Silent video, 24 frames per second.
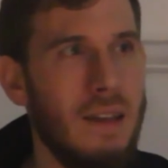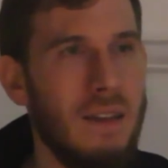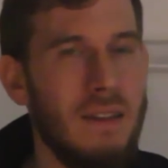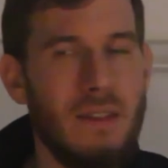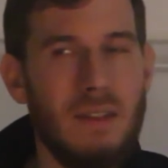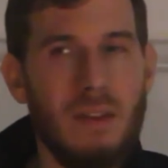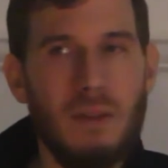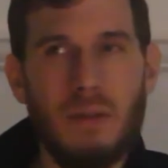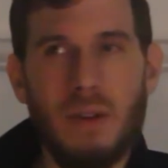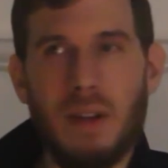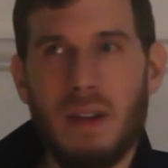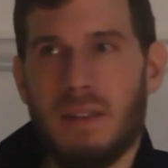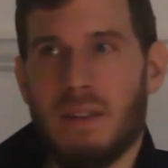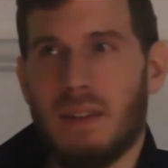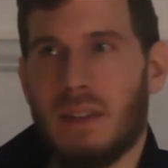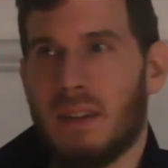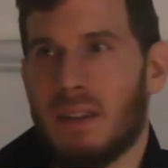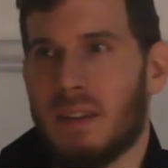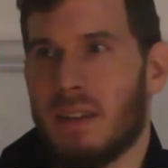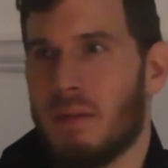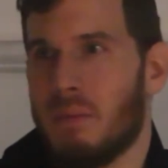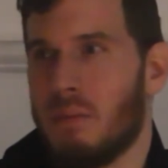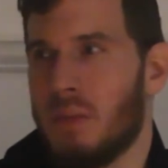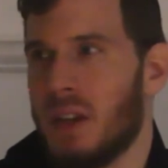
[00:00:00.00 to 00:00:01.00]
is the
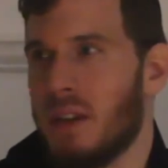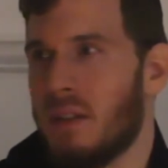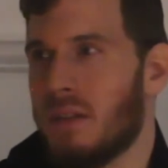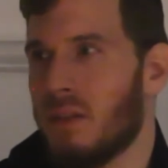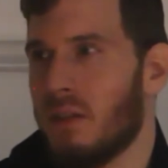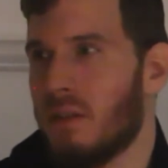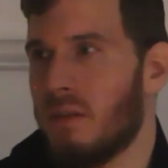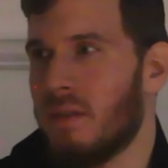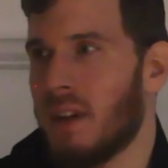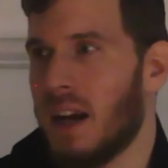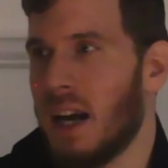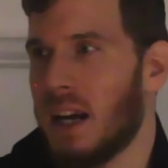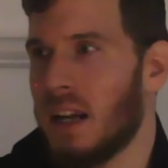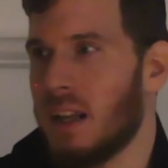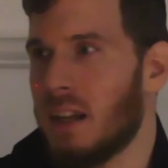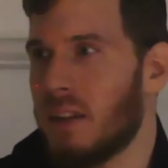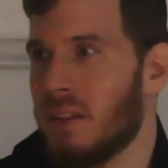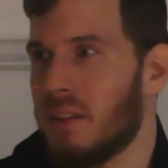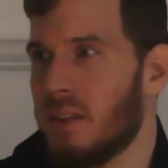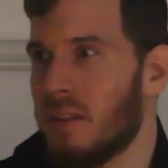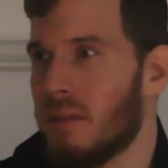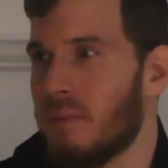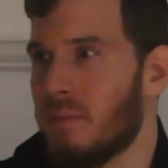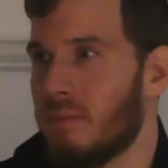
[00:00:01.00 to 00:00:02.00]
reason it can be so
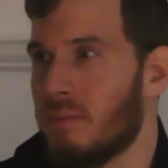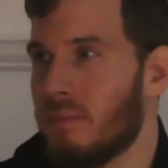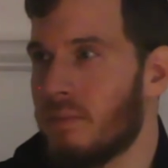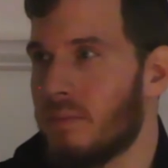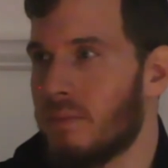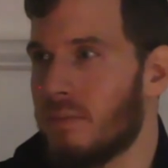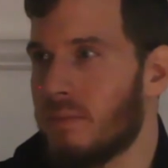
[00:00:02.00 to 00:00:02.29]
violent,